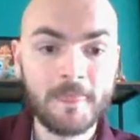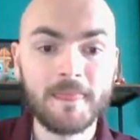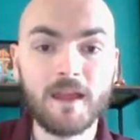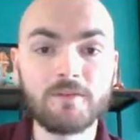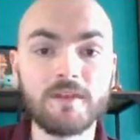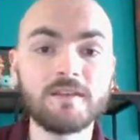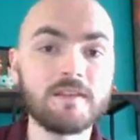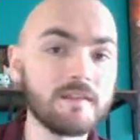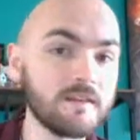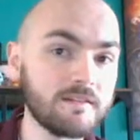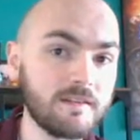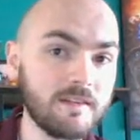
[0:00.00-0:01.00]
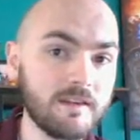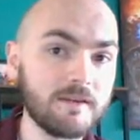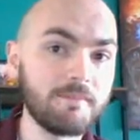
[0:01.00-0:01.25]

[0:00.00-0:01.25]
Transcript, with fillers: Now, the other thing to think